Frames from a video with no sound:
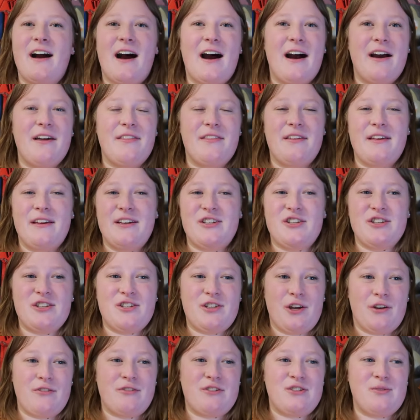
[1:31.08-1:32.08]
I think just
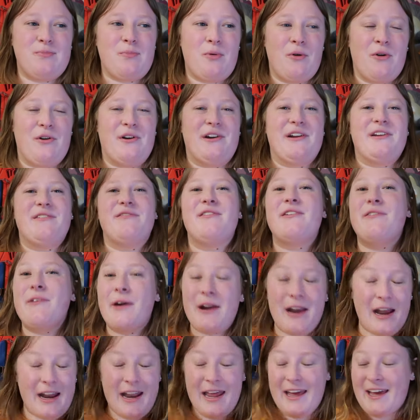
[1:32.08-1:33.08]
so supportive and,
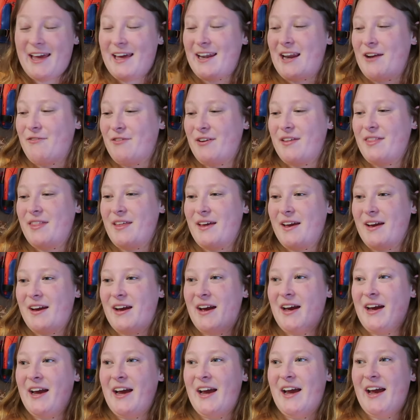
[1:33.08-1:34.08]
and like and everything
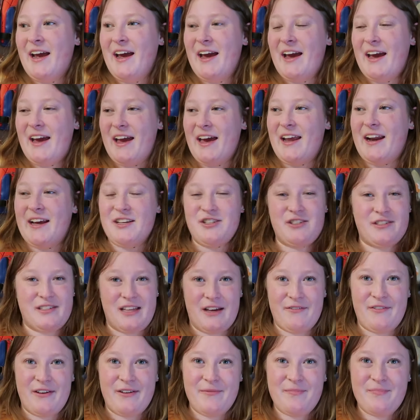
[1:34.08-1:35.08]
and I just
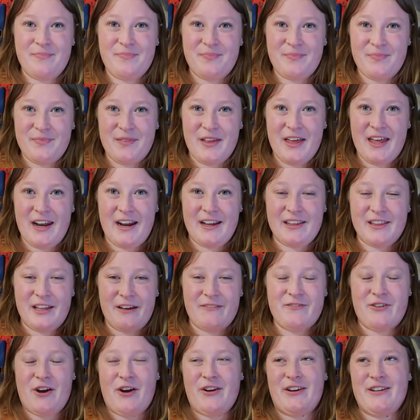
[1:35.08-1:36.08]
love it and I
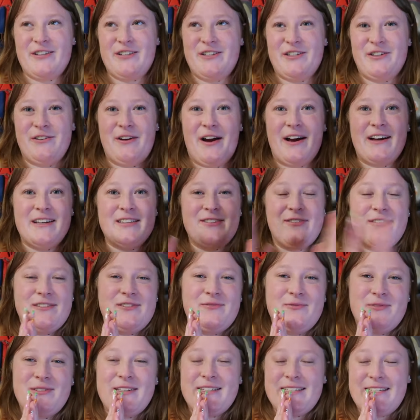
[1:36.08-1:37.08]
love talking to you guys. So I just
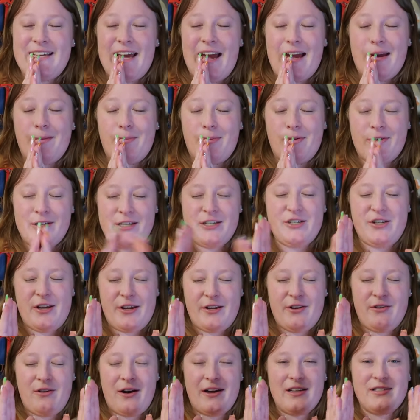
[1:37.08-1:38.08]
want to say I appreciate
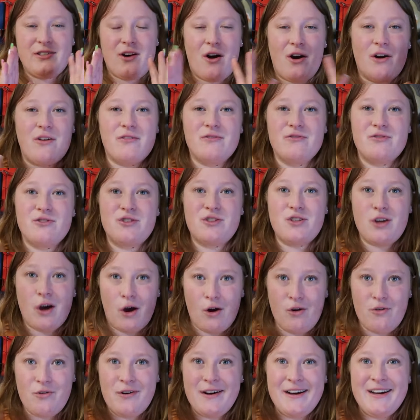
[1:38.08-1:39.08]
you guys all
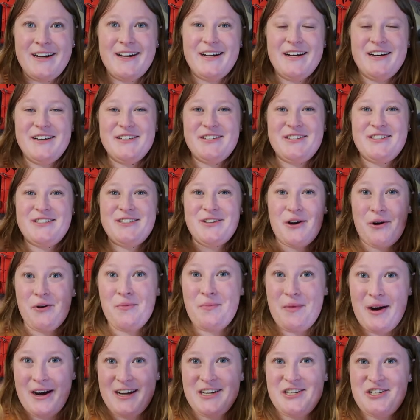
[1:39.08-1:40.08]
so, so
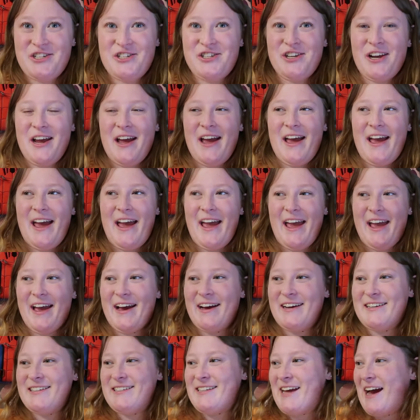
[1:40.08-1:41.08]
much.
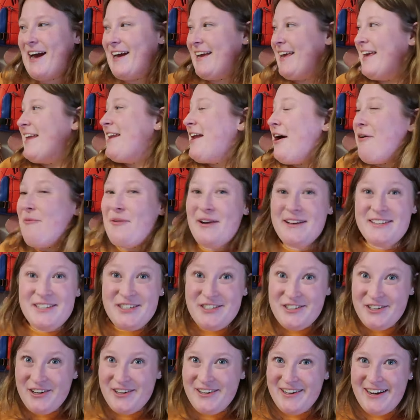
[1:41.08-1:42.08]
And I cannot wait to
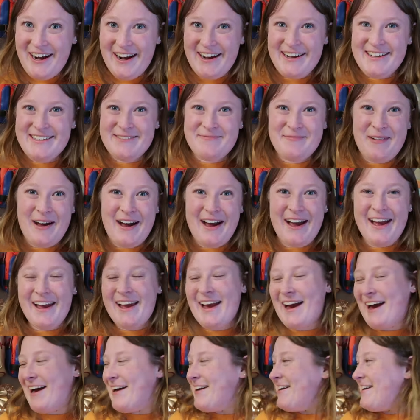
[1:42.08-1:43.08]
show you guys
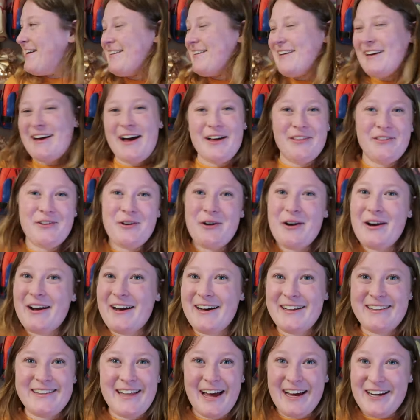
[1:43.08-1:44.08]
my other
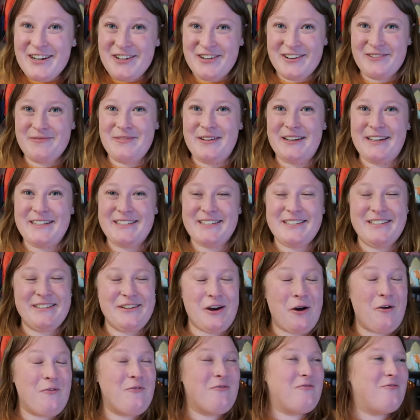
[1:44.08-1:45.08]
collection because it's
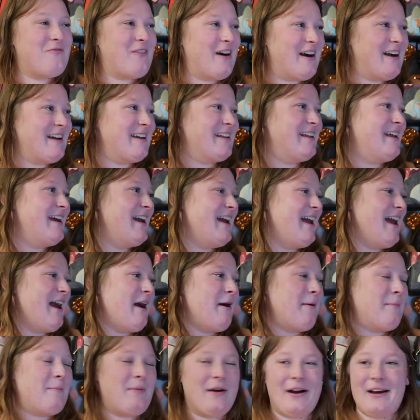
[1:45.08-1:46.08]
so fun.
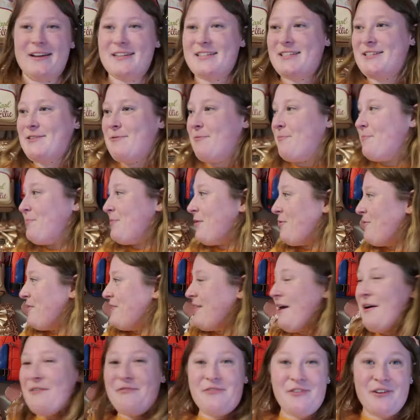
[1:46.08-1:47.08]
But
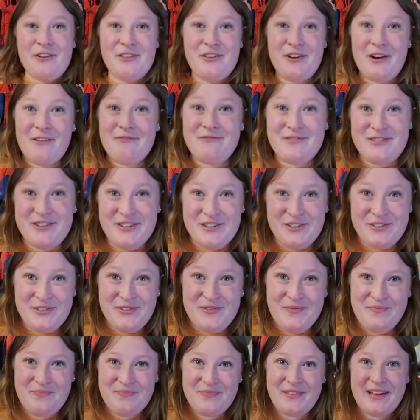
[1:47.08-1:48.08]
without further
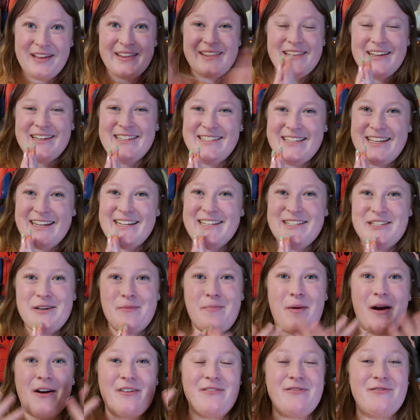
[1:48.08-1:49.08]
ado, let's get into
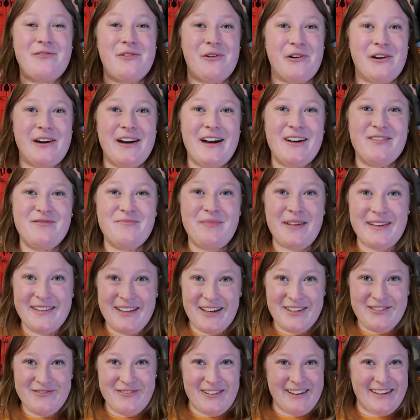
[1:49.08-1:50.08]
part four of my
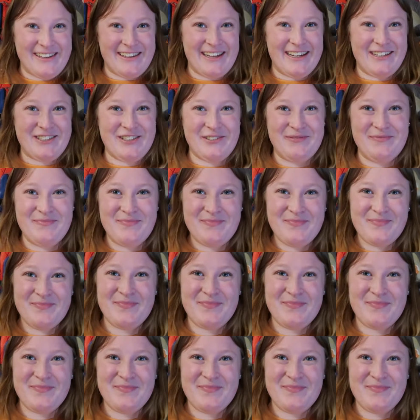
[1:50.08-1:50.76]
Loungefly collection.